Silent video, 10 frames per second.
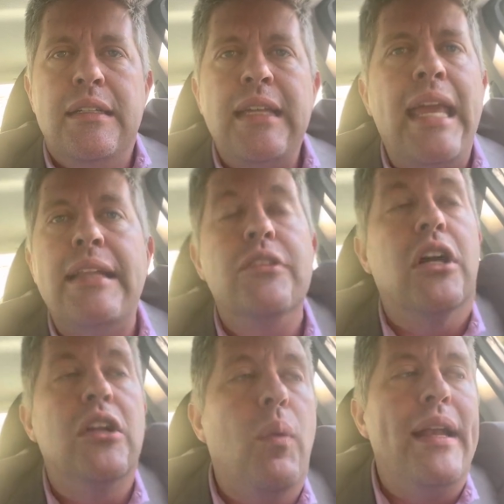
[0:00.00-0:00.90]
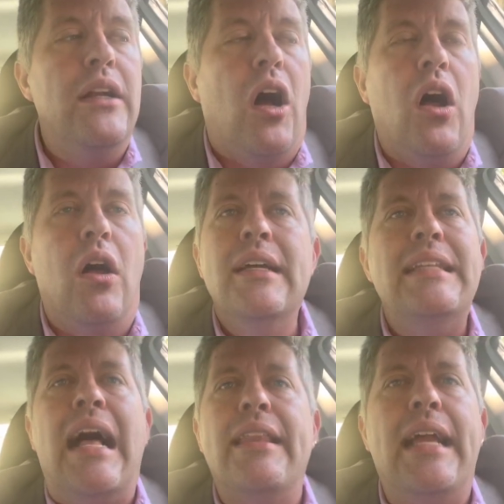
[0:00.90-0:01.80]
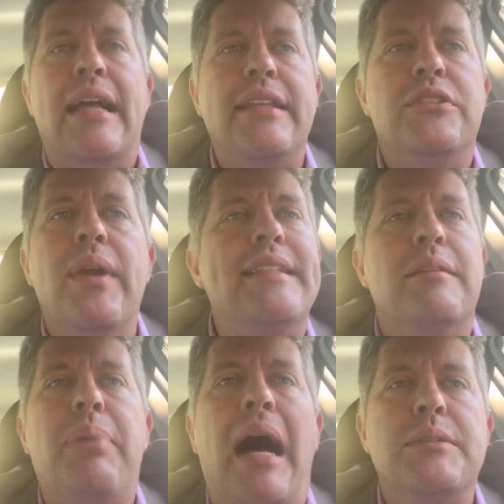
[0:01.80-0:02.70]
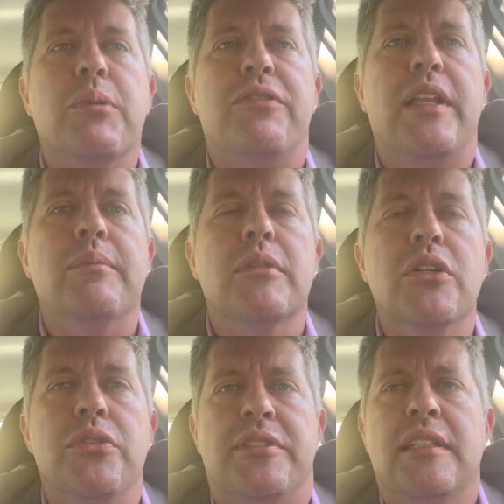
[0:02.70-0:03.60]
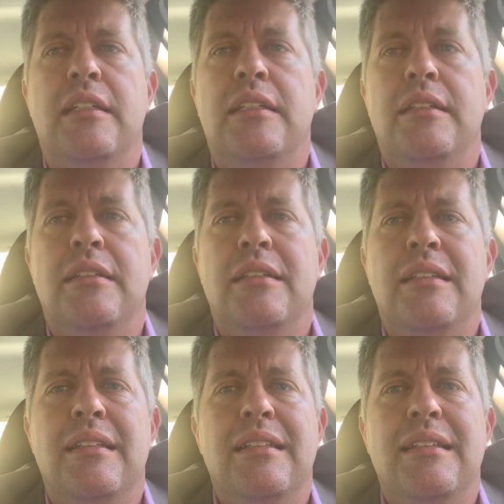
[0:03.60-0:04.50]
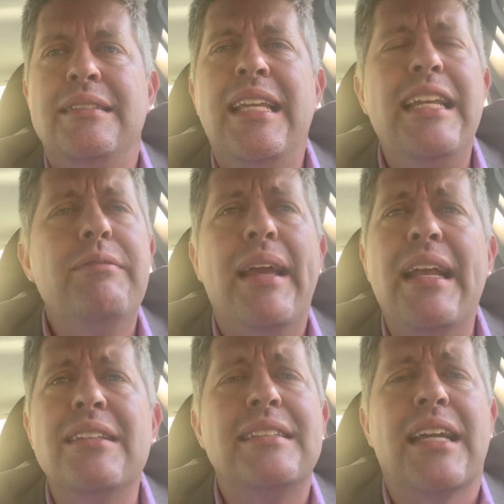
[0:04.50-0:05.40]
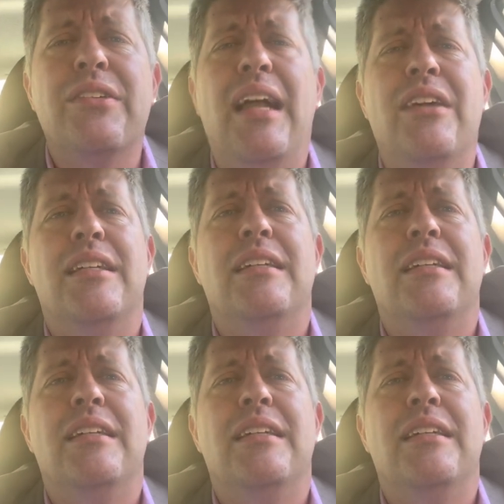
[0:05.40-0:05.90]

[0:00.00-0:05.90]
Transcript: They were going to win it all. Now they got these 3. It's impossible for them to lose. Didn't even make it out of the second round.